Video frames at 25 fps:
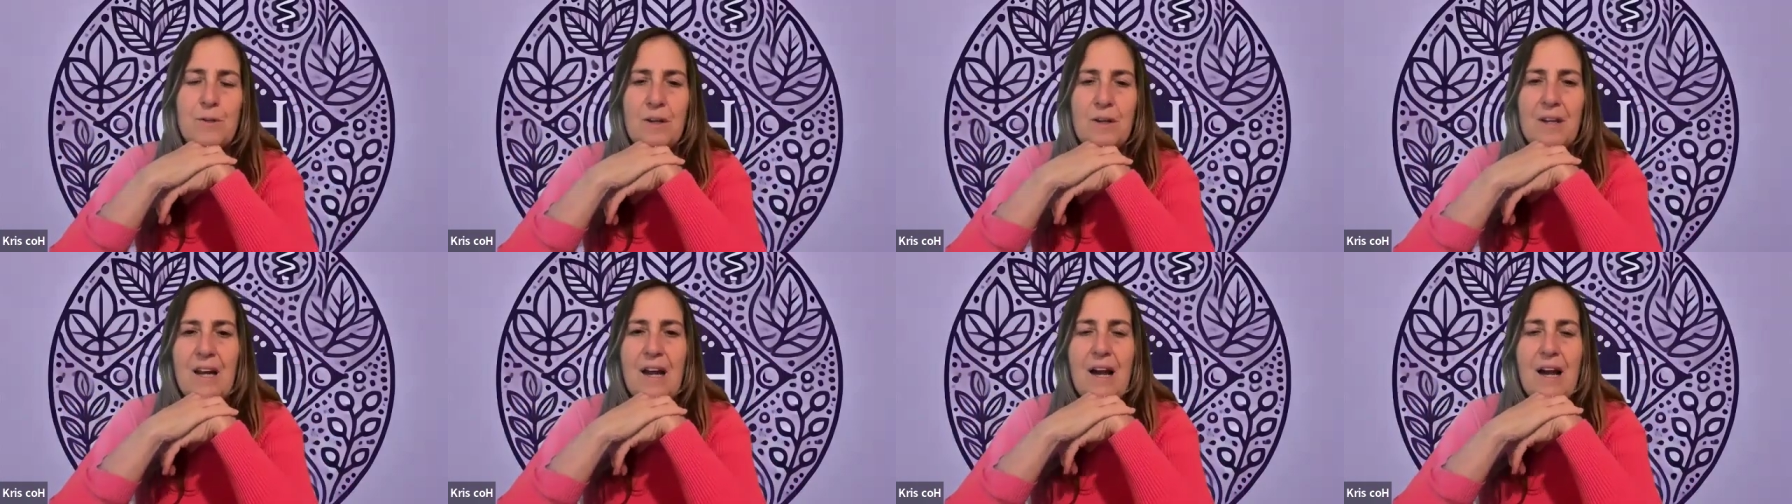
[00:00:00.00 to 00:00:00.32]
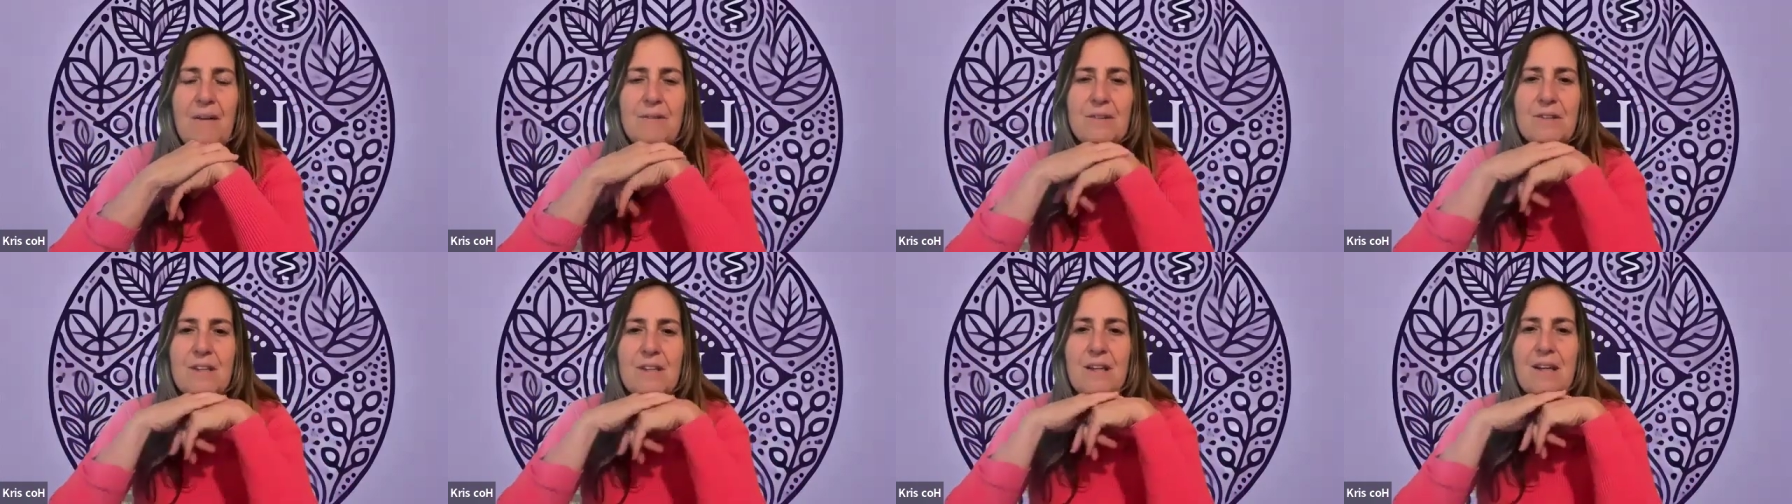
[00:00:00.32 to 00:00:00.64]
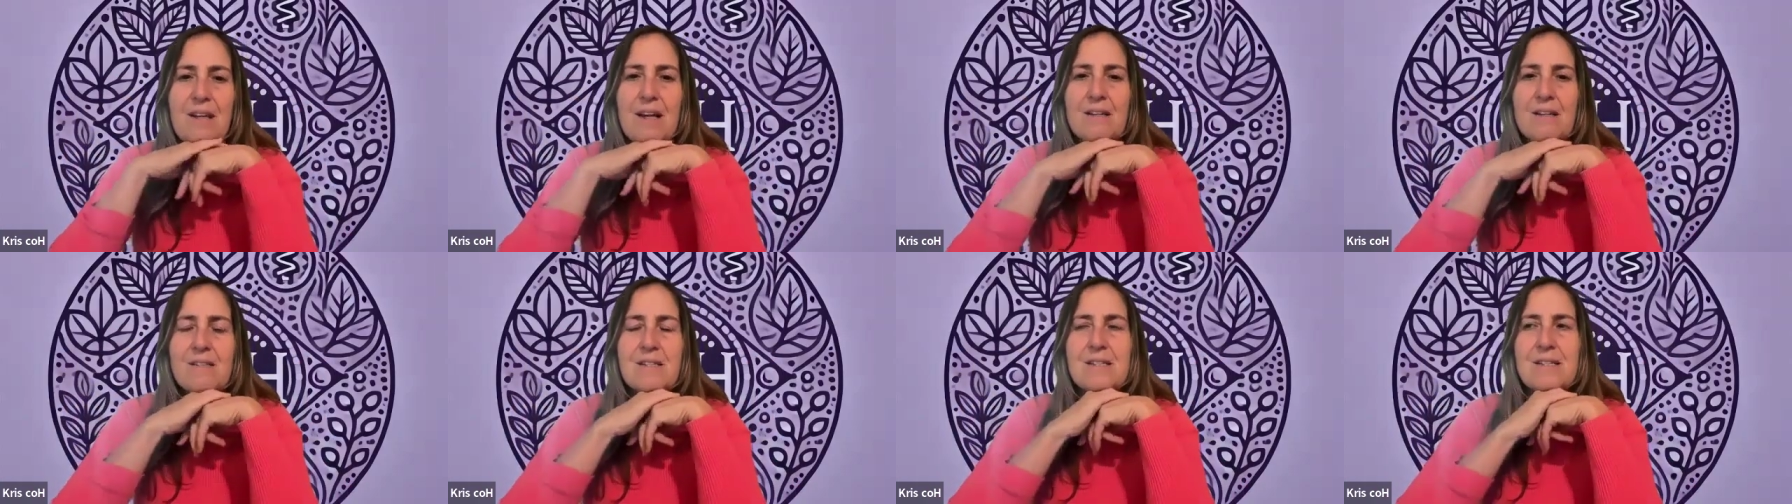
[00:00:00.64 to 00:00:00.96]
You could have it the
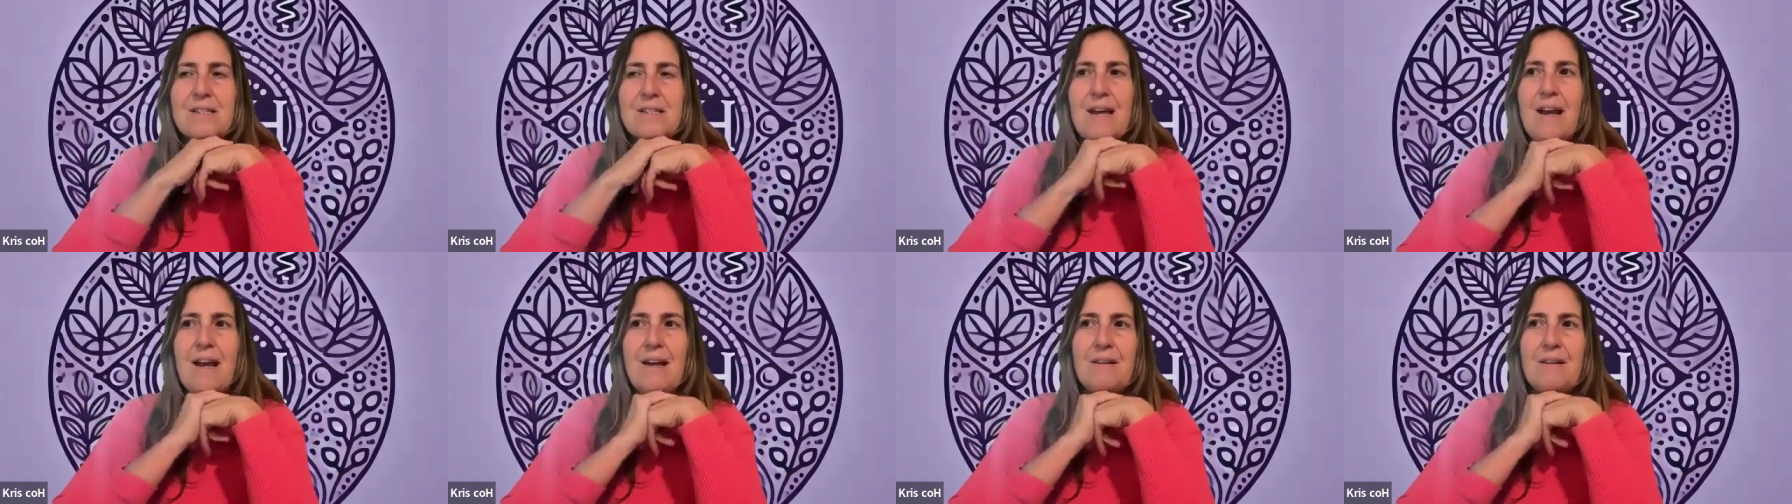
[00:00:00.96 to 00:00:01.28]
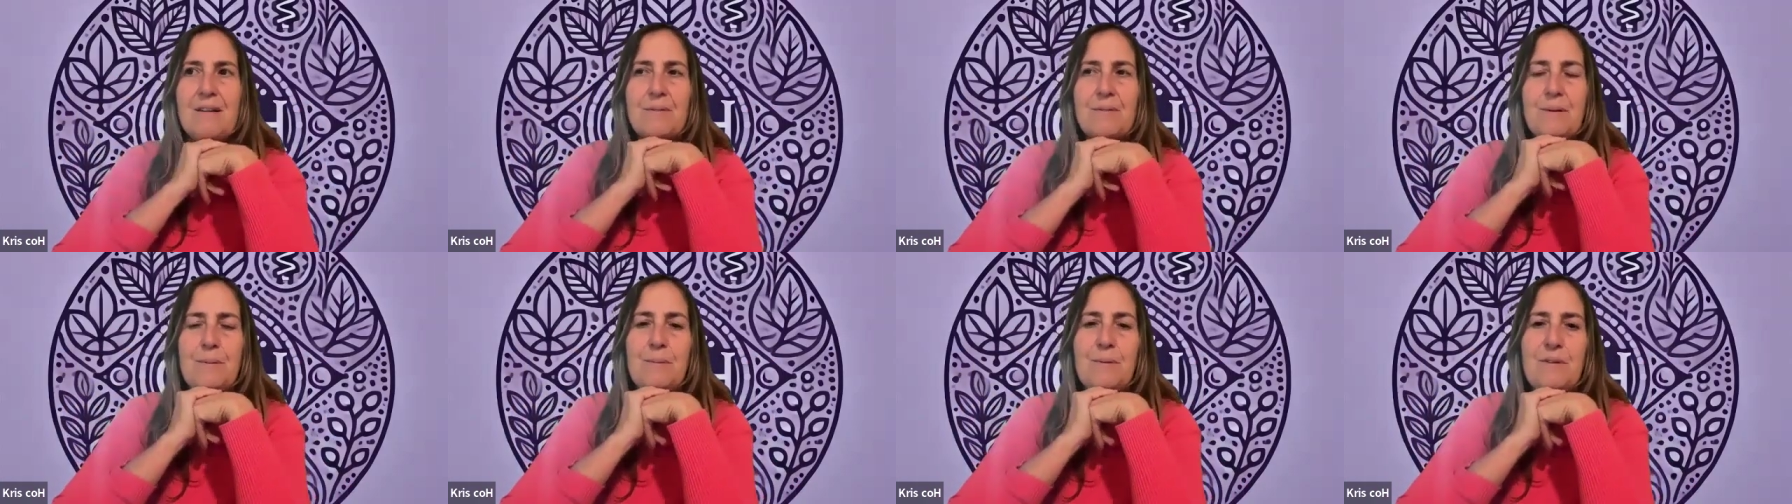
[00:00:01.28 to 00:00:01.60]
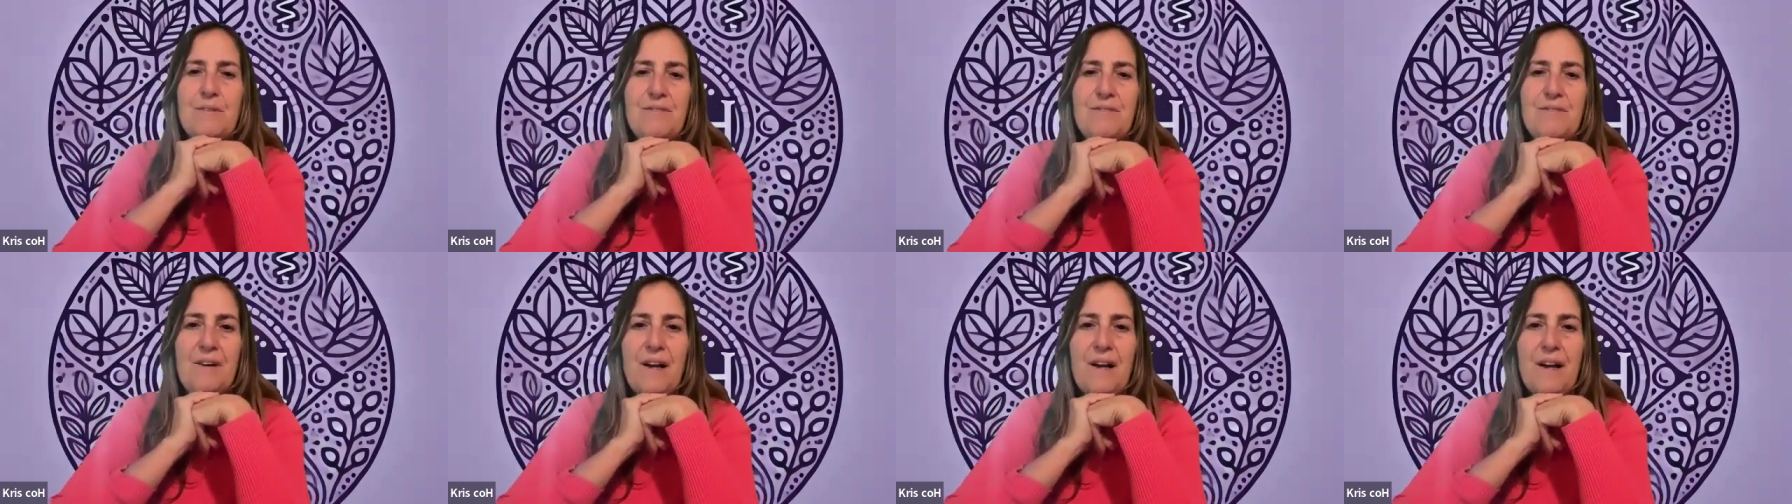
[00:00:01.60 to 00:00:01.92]
next day. That'd
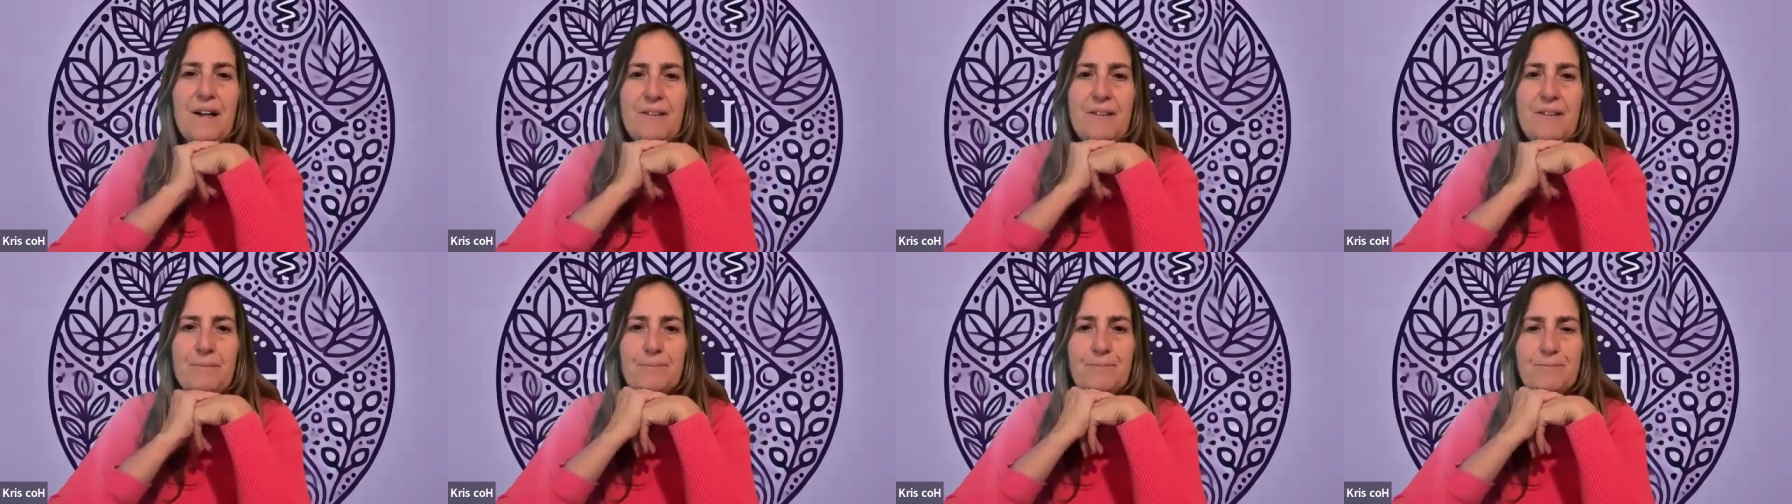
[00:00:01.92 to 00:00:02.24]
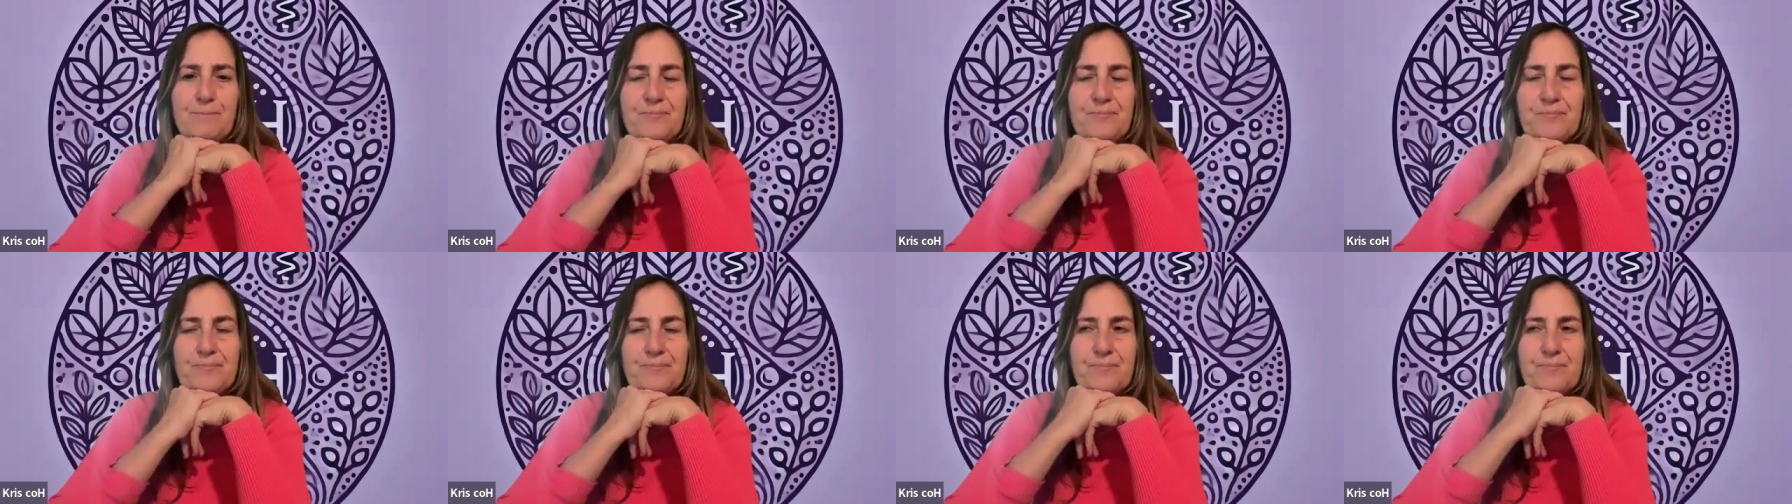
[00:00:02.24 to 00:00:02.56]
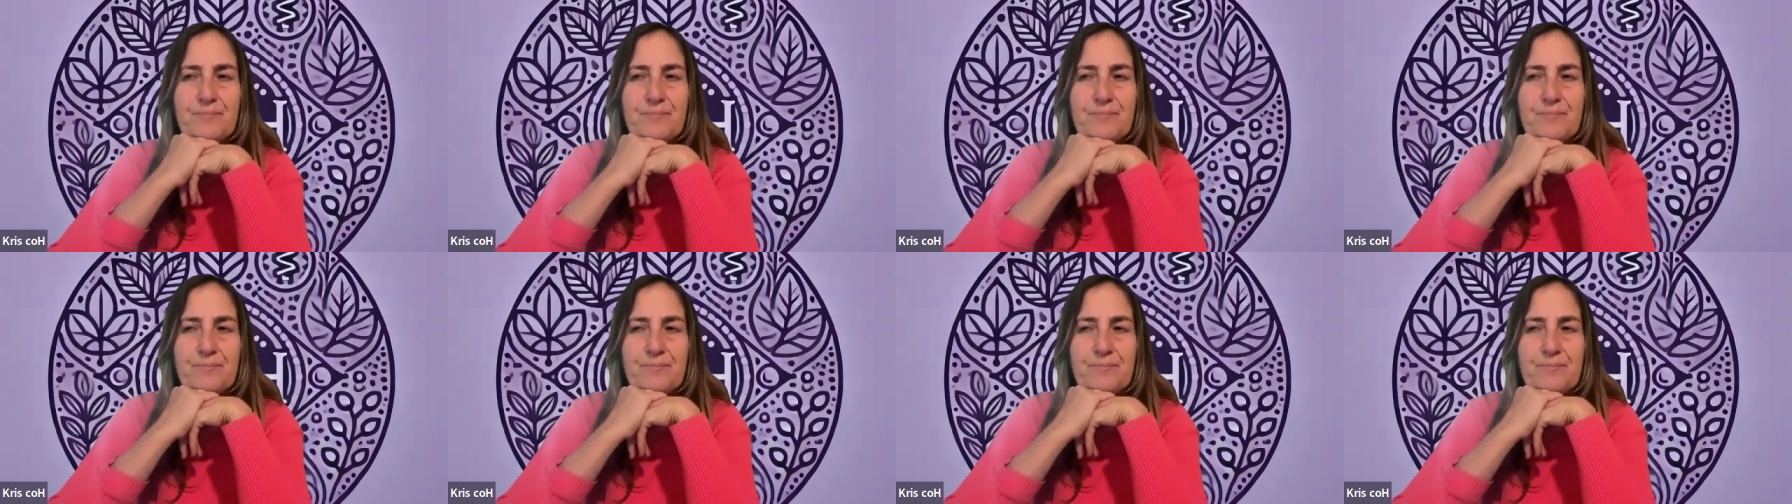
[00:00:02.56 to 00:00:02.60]
be fine.